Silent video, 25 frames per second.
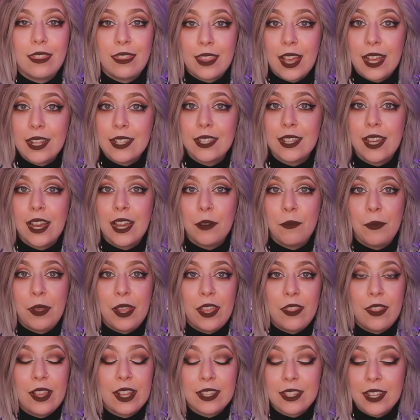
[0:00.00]
That's on
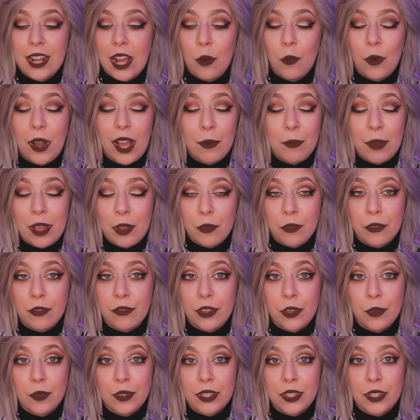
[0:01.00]
me. That's not why my
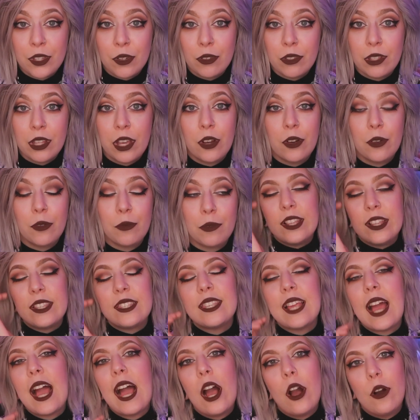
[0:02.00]
review is so low. The
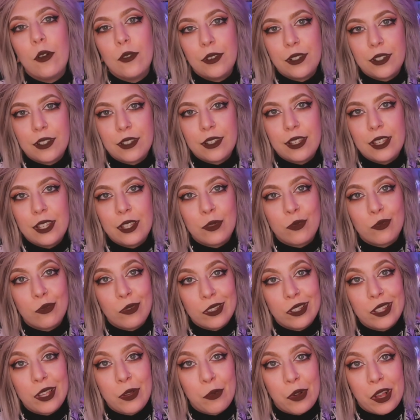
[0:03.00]
sound is
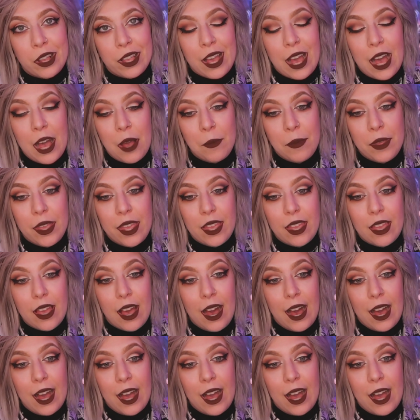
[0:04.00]
really what got me.